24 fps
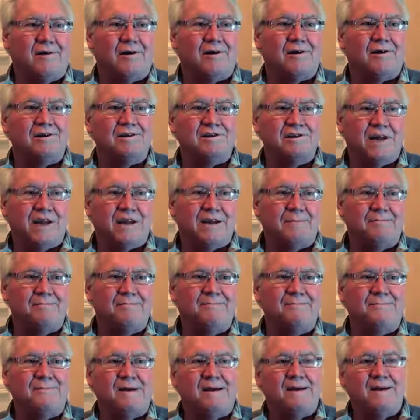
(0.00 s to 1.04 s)
heart
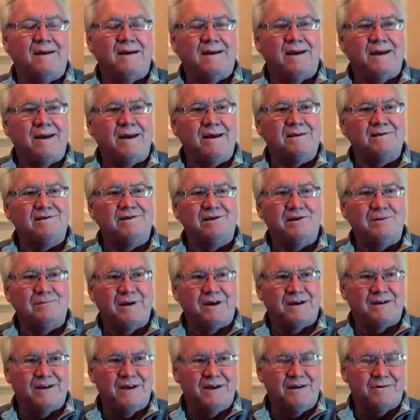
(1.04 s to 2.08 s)
exam, and
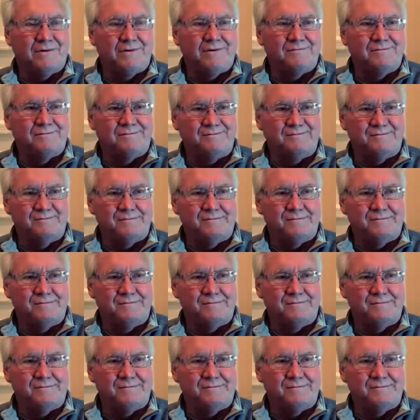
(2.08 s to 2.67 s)
she met Tito.